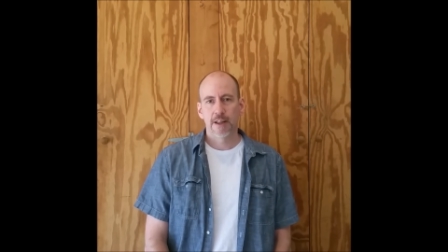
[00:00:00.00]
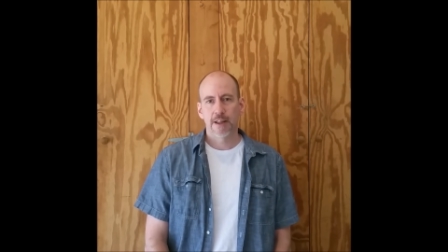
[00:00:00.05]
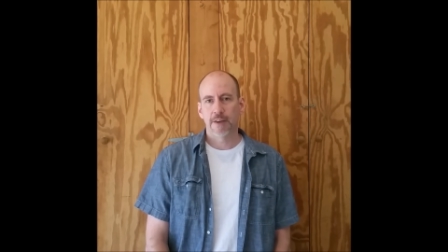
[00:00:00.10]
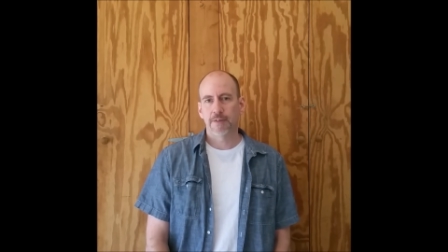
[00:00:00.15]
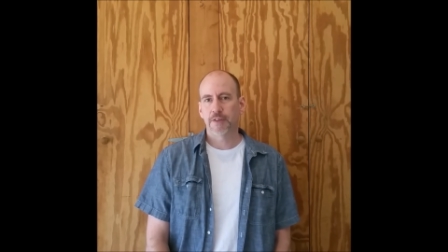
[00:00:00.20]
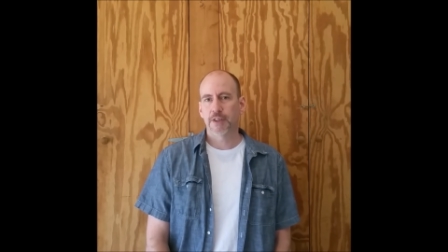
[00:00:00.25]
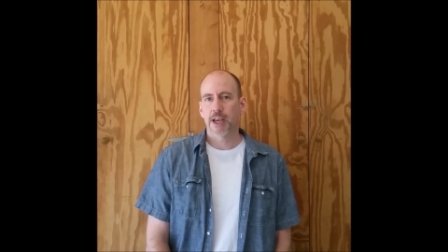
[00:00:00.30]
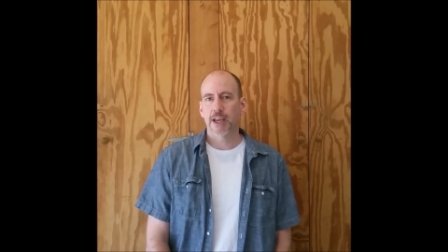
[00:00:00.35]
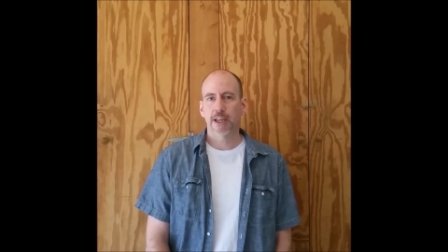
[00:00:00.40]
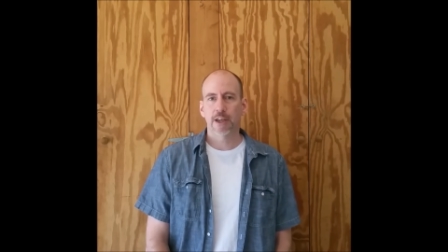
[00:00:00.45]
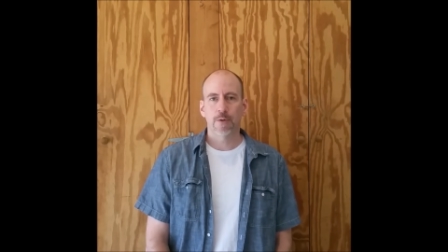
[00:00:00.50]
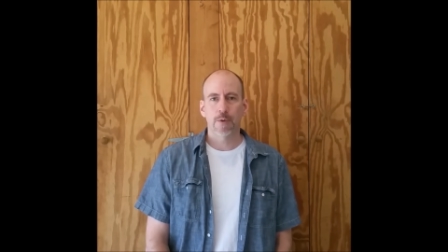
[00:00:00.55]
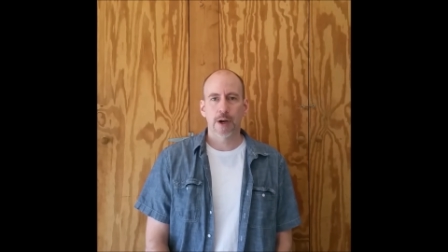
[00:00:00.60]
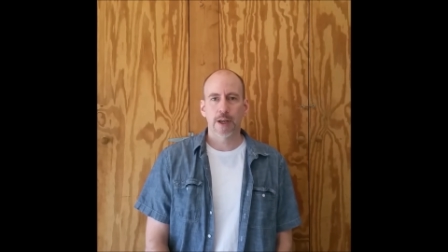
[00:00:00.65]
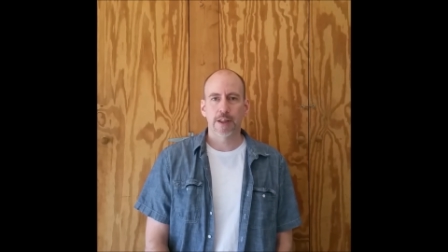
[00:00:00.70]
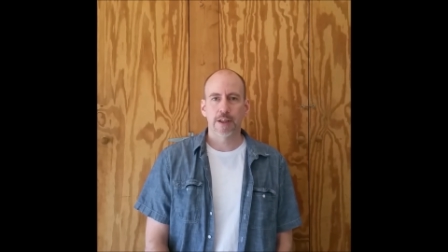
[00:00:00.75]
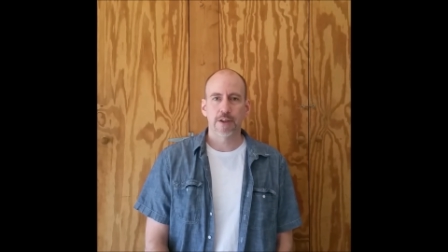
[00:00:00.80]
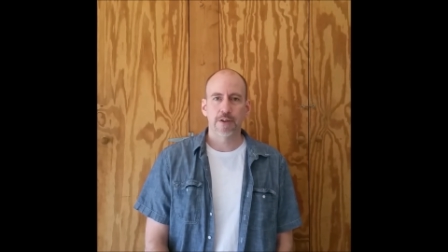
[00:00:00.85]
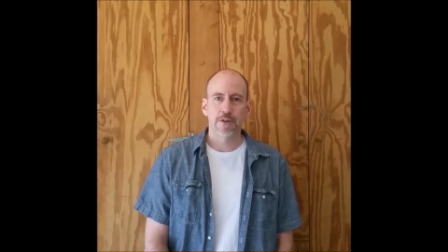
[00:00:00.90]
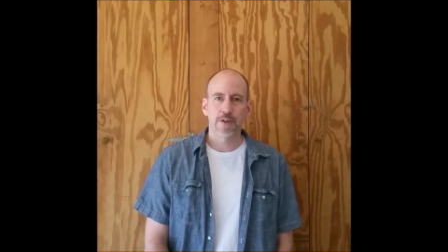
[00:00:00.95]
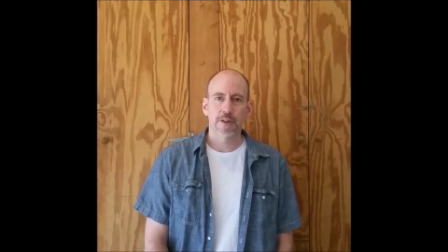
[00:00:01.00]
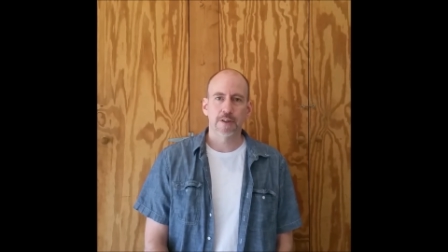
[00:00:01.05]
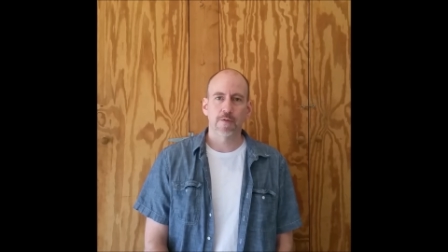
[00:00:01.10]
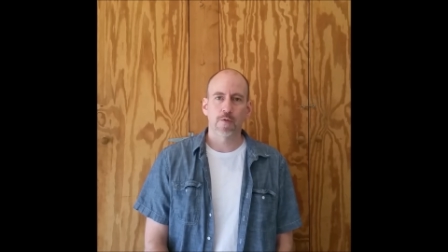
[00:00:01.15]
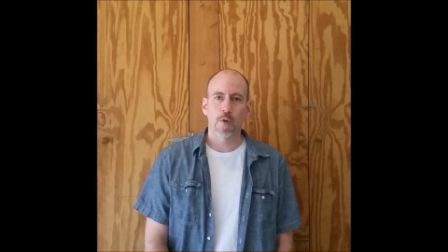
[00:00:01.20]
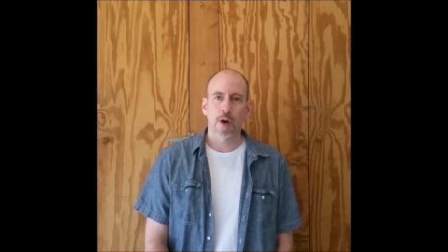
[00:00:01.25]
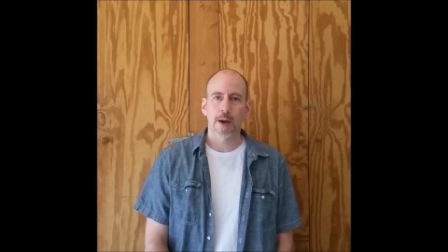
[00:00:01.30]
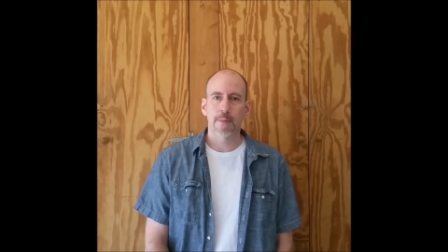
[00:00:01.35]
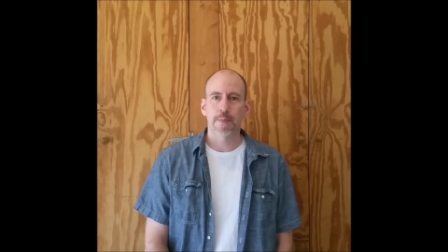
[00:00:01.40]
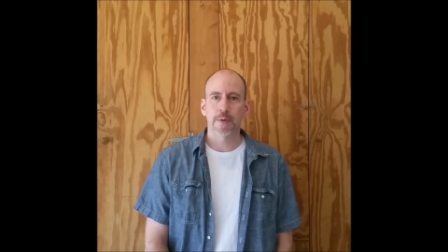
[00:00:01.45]
They've taken away the use
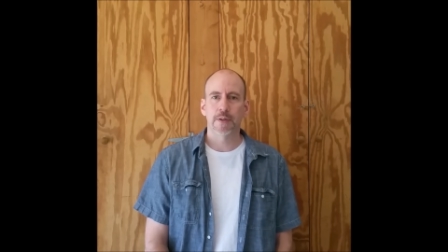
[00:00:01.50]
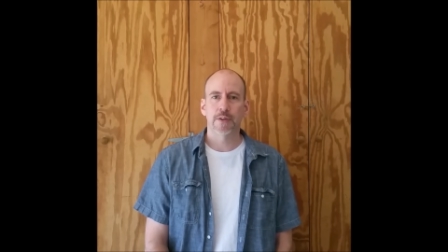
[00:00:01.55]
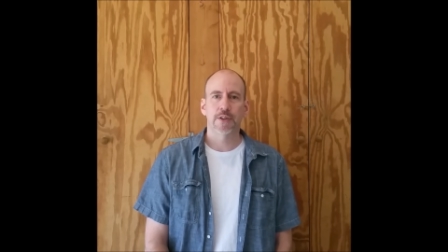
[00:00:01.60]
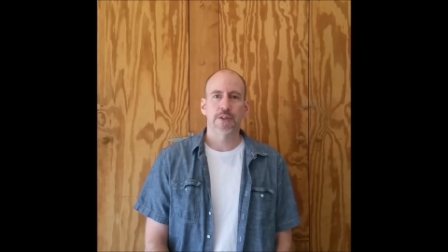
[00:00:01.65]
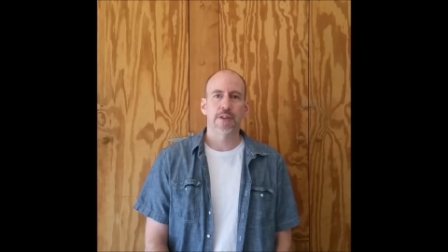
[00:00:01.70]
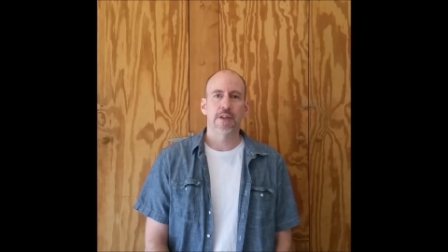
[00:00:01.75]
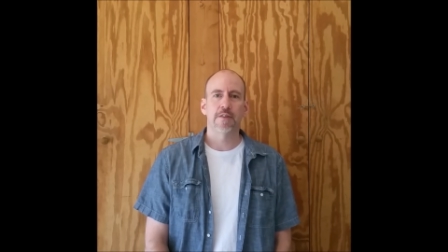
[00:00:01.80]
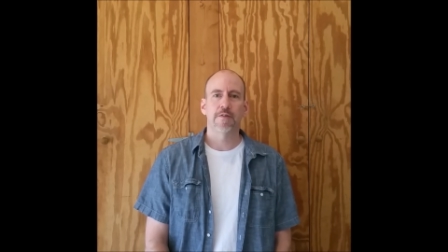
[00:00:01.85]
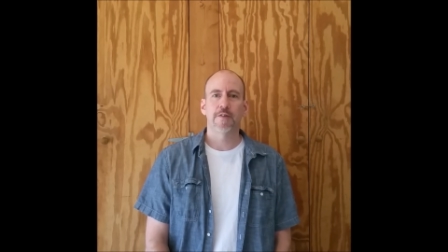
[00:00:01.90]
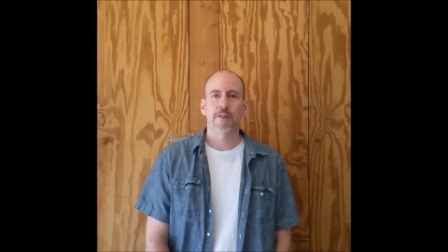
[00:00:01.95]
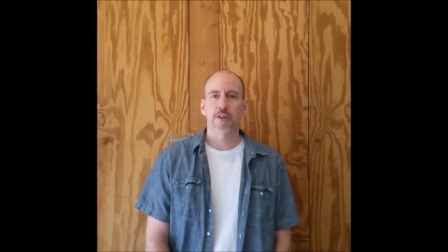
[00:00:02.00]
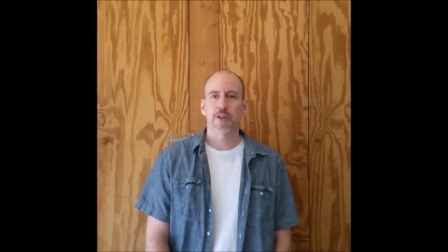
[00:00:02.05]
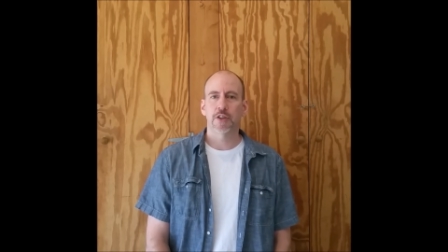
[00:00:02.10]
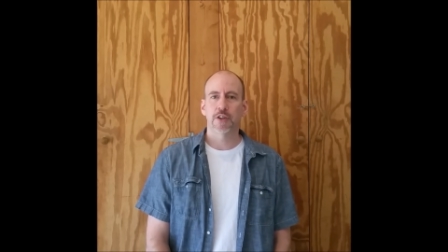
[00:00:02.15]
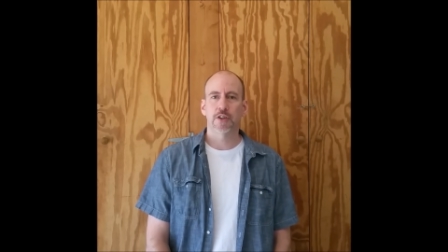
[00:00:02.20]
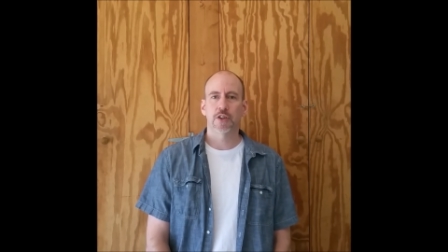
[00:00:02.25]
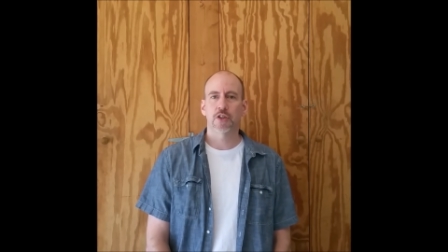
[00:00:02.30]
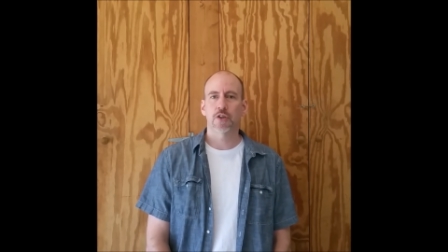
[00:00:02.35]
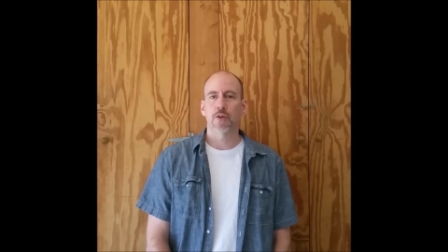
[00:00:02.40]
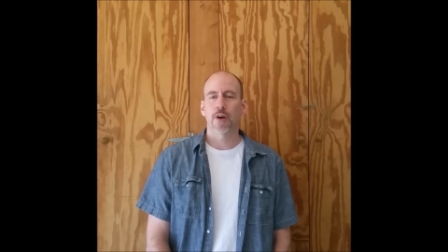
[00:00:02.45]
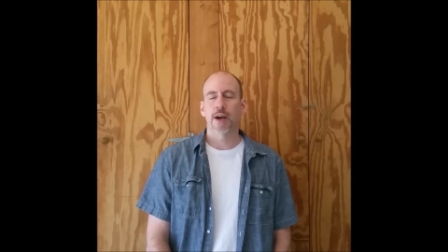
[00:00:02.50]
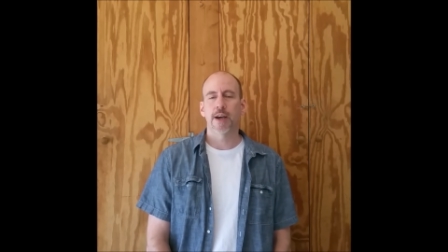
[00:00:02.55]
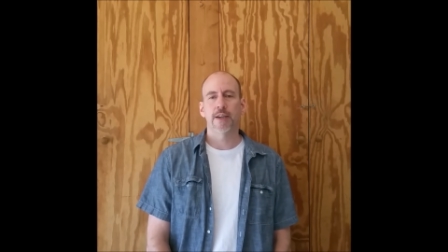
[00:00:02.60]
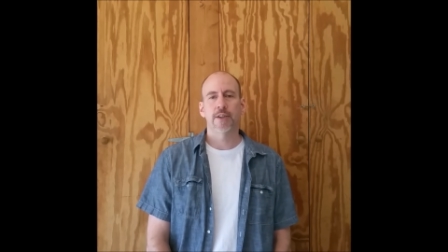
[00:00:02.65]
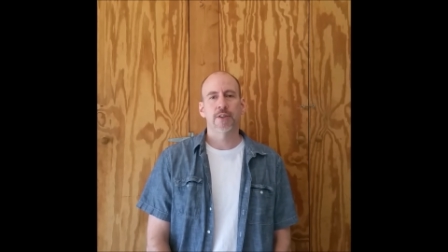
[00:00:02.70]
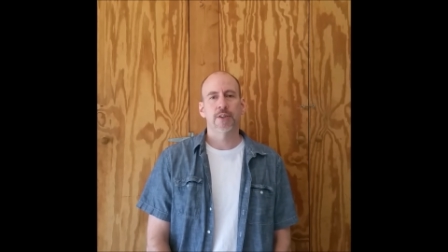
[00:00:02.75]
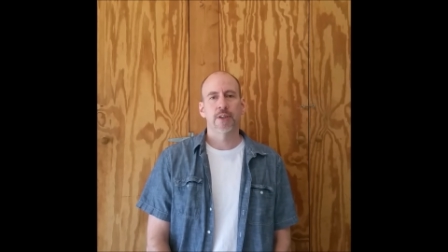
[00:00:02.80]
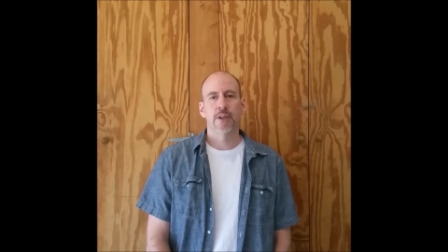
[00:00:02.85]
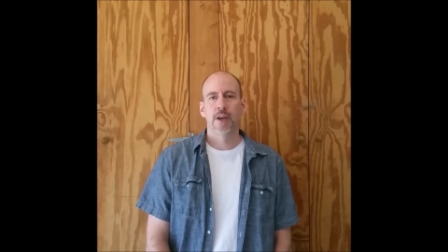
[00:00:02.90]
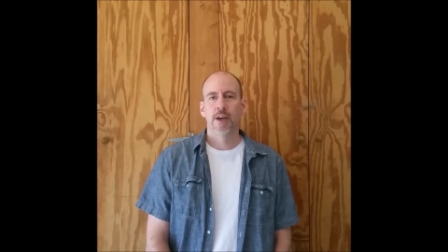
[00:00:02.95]
of weapons and the efficient
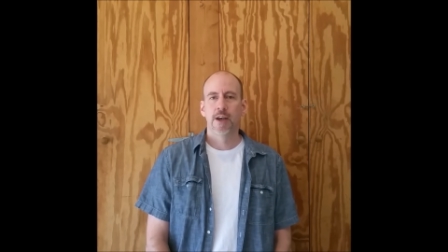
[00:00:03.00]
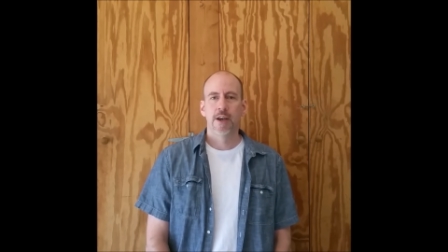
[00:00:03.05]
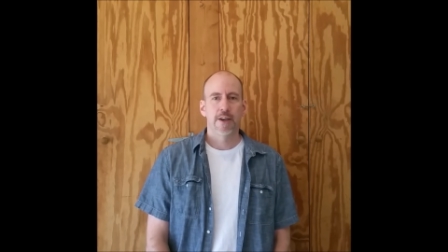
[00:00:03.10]
strikes.